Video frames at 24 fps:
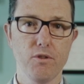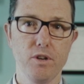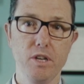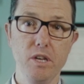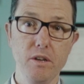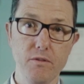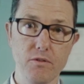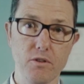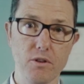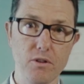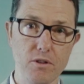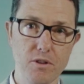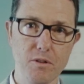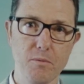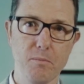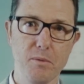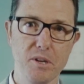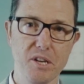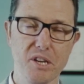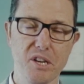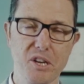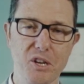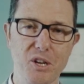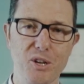for evil,
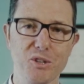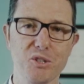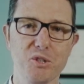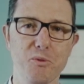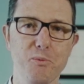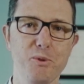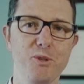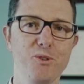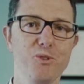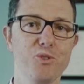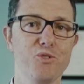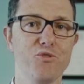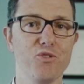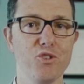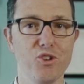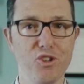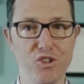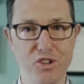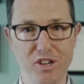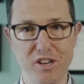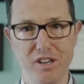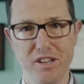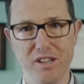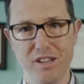but it can also be used for
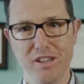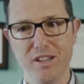good.